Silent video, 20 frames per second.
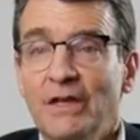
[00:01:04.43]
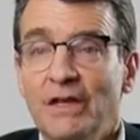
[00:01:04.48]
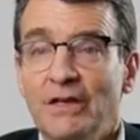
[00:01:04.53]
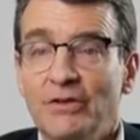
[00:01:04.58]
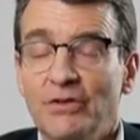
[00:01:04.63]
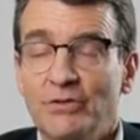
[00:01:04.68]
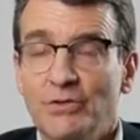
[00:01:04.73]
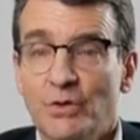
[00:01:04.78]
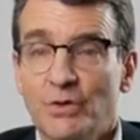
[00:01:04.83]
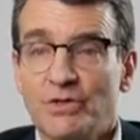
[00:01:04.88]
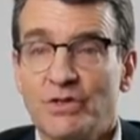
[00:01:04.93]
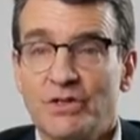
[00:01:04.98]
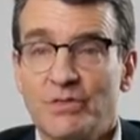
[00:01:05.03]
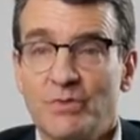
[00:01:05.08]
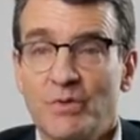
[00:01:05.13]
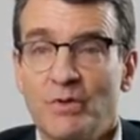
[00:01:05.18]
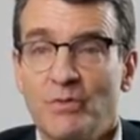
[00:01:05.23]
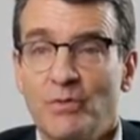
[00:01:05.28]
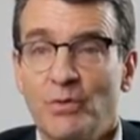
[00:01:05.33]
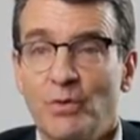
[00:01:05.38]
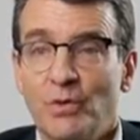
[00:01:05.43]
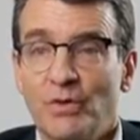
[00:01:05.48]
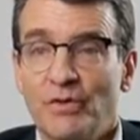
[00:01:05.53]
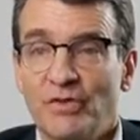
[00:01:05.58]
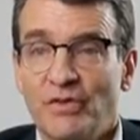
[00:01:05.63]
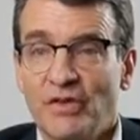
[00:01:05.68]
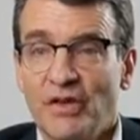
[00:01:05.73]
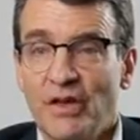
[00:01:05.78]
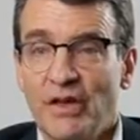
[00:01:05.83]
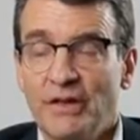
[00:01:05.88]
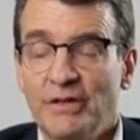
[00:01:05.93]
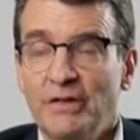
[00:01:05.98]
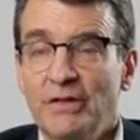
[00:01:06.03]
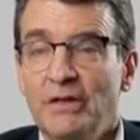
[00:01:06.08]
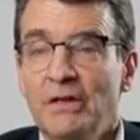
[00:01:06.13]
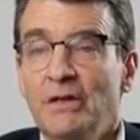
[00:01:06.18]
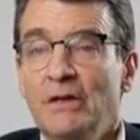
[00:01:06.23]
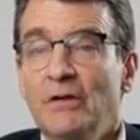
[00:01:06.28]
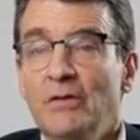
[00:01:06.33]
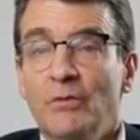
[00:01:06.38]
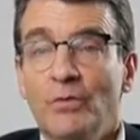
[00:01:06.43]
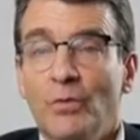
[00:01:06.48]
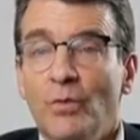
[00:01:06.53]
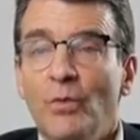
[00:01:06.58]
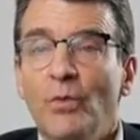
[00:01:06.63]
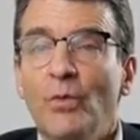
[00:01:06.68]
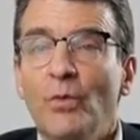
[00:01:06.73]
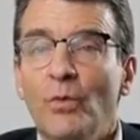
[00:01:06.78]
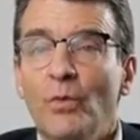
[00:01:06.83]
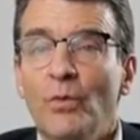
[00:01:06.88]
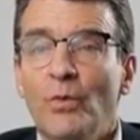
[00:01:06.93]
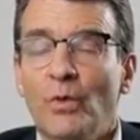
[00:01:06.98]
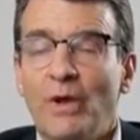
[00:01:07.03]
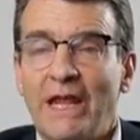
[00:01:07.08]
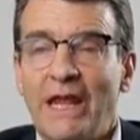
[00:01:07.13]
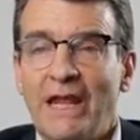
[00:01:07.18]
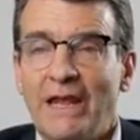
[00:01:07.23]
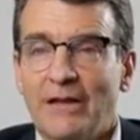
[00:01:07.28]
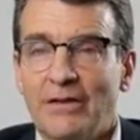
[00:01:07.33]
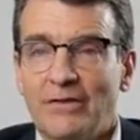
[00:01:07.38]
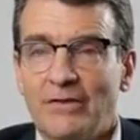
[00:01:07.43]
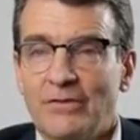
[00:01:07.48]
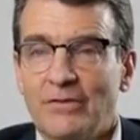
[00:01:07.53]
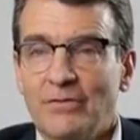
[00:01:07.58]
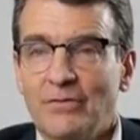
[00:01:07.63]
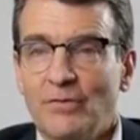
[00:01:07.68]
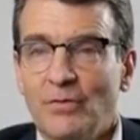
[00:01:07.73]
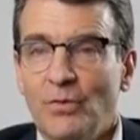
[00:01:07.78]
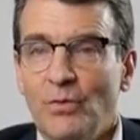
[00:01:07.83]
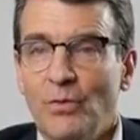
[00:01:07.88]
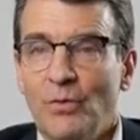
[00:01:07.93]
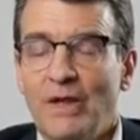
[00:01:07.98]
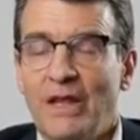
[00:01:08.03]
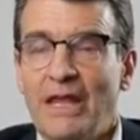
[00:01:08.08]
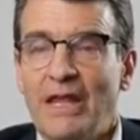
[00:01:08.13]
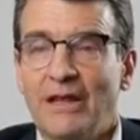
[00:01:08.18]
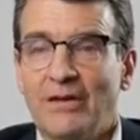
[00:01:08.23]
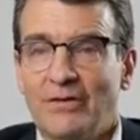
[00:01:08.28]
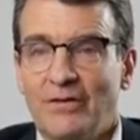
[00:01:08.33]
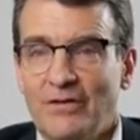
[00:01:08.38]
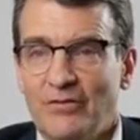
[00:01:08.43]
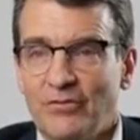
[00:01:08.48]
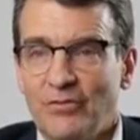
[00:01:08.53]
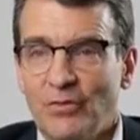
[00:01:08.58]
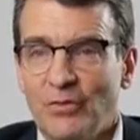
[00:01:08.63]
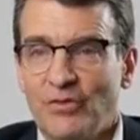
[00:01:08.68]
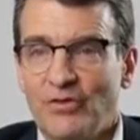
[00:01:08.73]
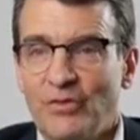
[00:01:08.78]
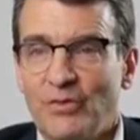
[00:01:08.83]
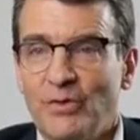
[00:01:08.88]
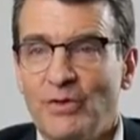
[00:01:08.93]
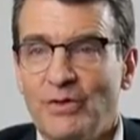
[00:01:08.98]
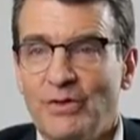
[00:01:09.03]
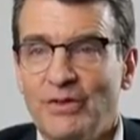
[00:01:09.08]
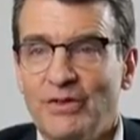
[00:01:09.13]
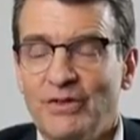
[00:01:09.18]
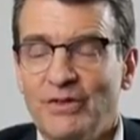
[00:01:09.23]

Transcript: and the Georgia Supreme Court said we can't enforce this bill.